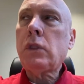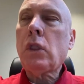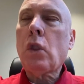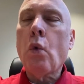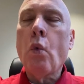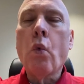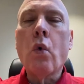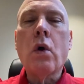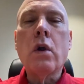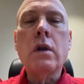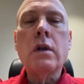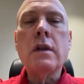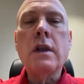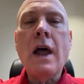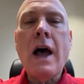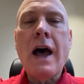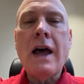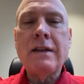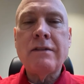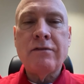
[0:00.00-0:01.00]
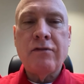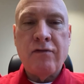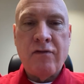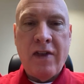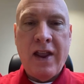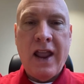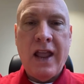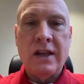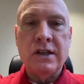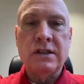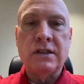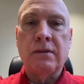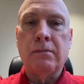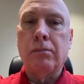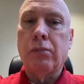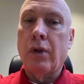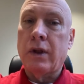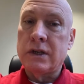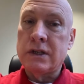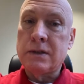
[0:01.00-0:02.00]
We're not fans
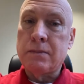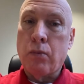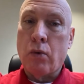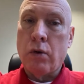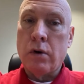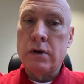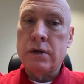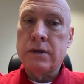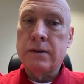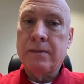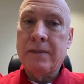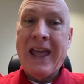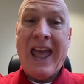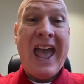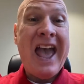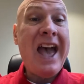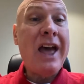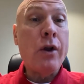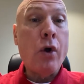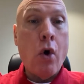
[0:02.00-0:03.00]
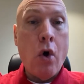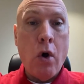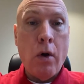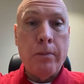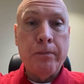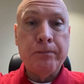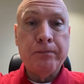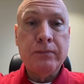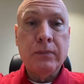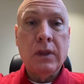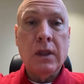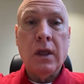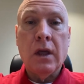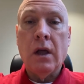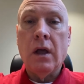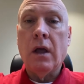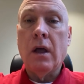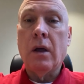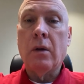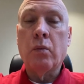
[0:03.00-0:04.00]
of blood sports at all.
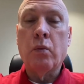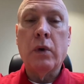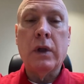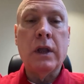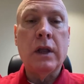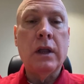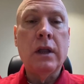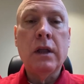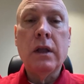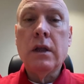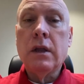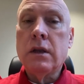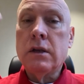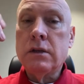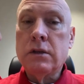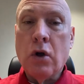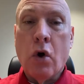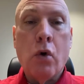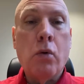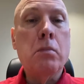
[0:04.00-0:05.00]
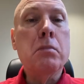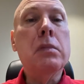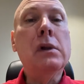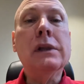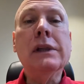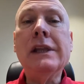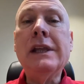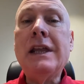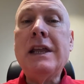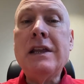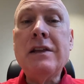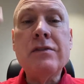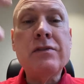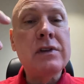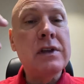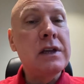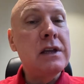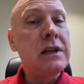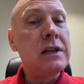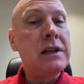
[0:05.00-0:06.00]
We don't believe
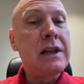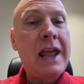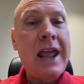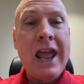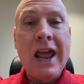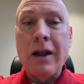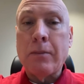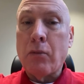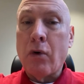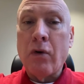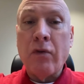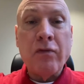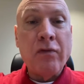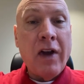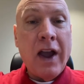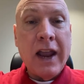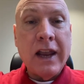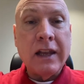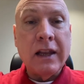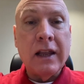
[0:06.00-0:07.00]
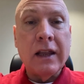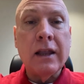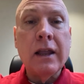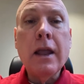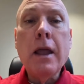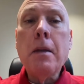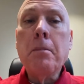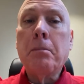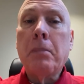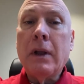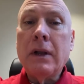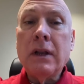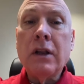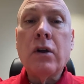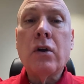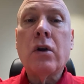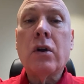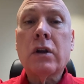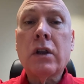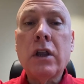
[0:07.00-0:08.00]
in animal fighting, but in
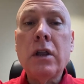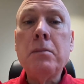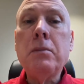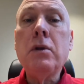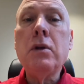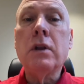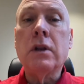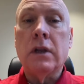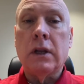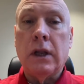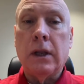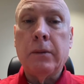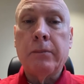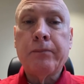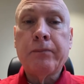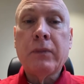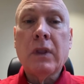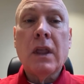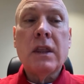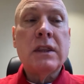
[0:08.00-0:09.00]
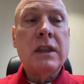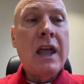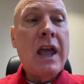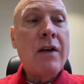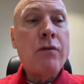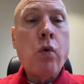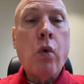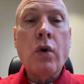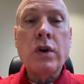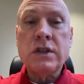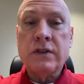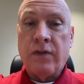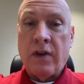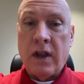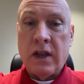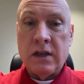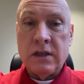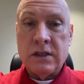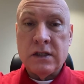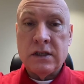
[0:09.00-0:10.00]
her community, they have horse
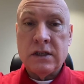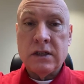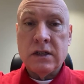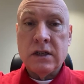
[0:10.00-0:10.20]
fights.